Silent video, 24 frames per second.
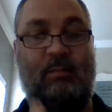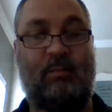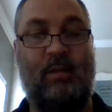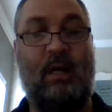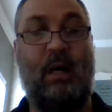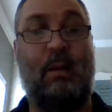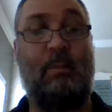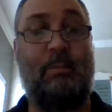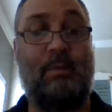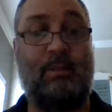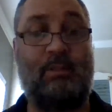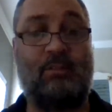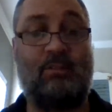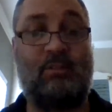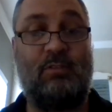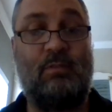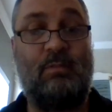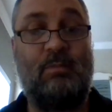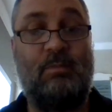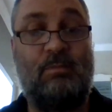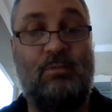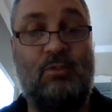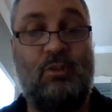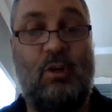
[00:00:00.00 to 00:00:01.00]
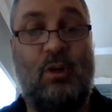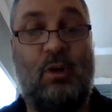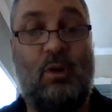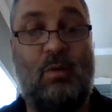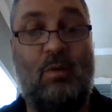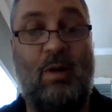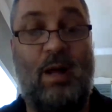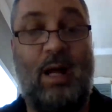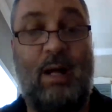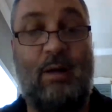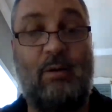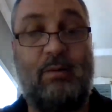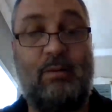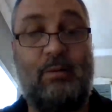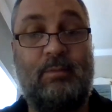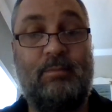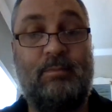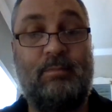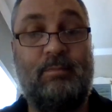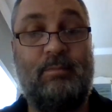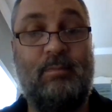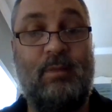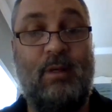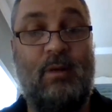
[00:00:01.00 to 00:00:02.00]
compass jerk around.
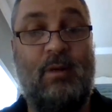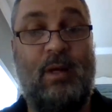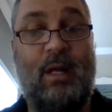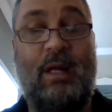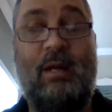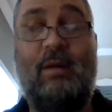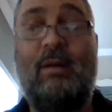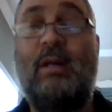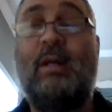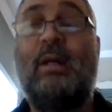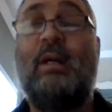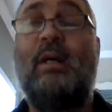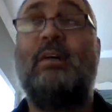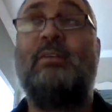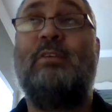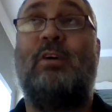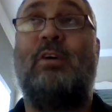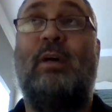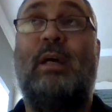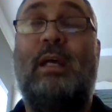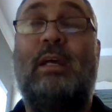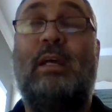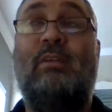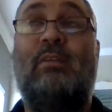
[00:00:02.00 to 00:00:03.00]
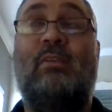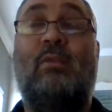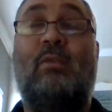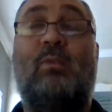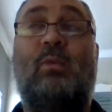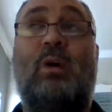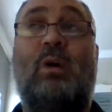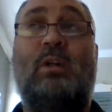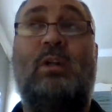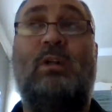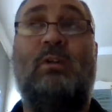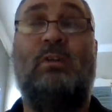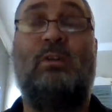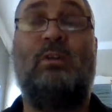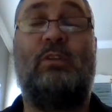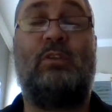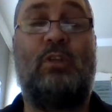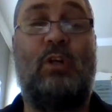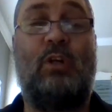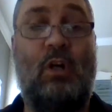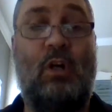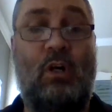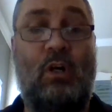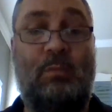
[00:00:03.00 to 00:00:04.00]
Okay. So he's the one who
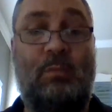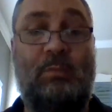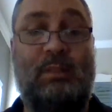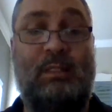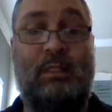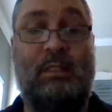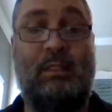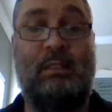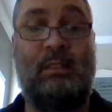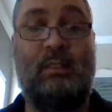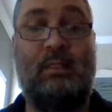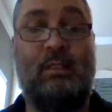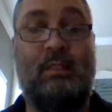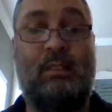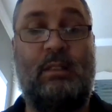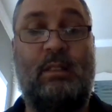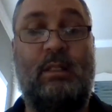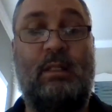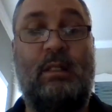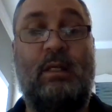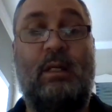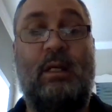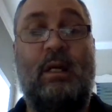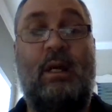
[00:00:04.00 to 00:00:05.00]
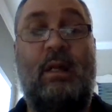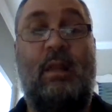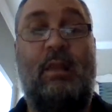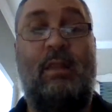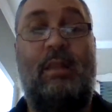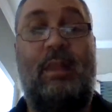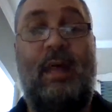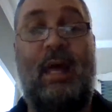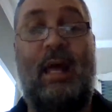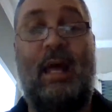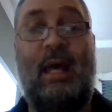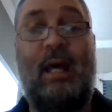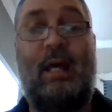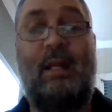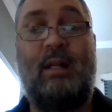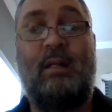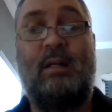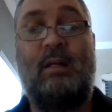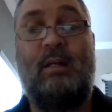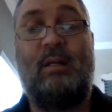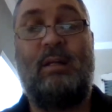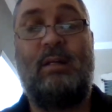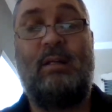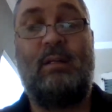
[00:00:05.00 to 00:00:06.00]
determined
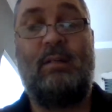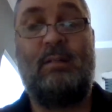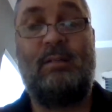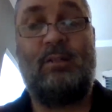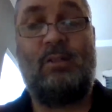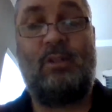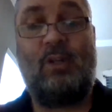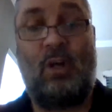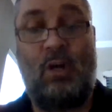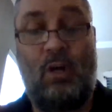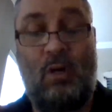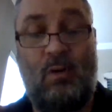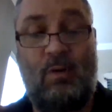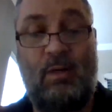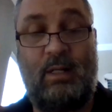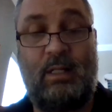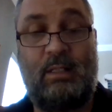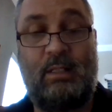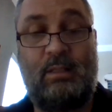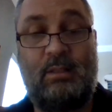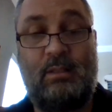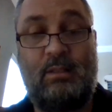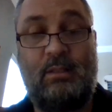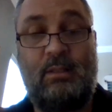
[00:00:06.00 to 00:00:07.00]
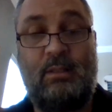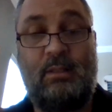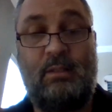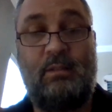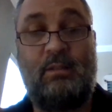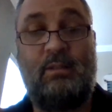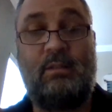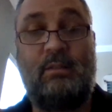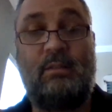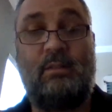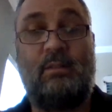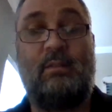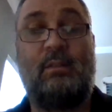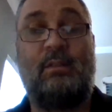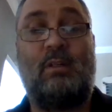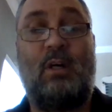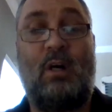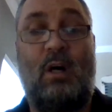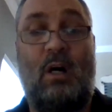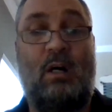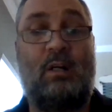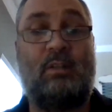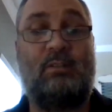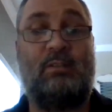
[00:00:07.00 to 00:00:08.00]
that current
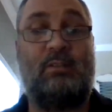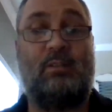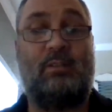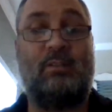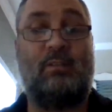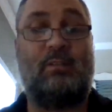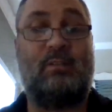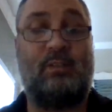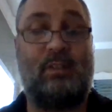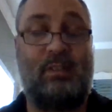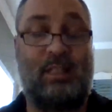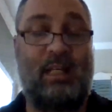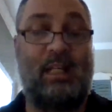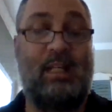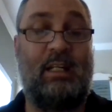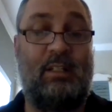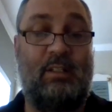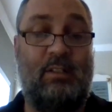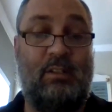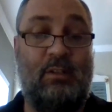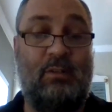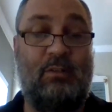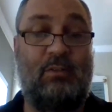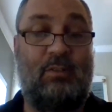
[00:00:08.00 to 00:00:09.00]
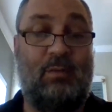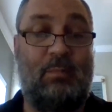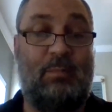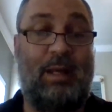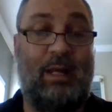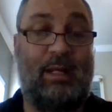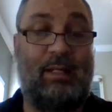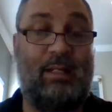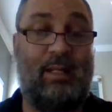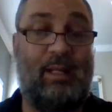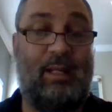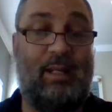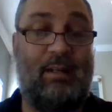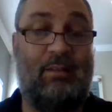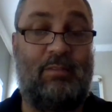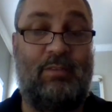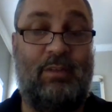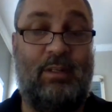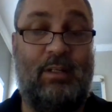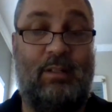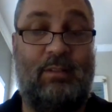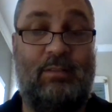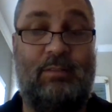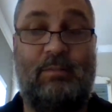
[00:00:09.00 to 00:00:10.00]
can induce a magnetic
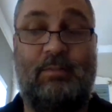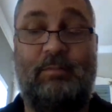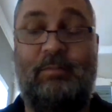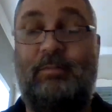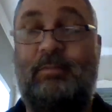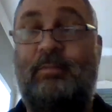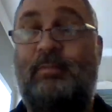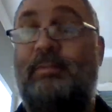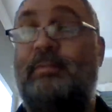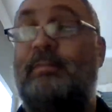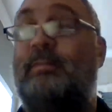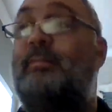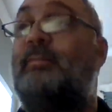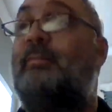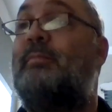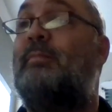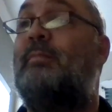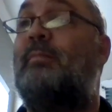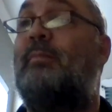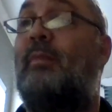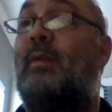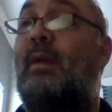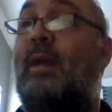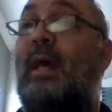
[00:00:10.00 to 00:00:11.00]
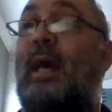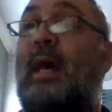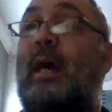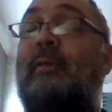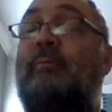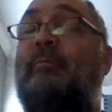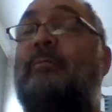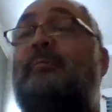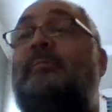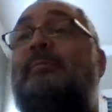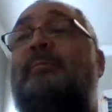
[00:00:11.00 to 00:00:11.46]
field. Okay.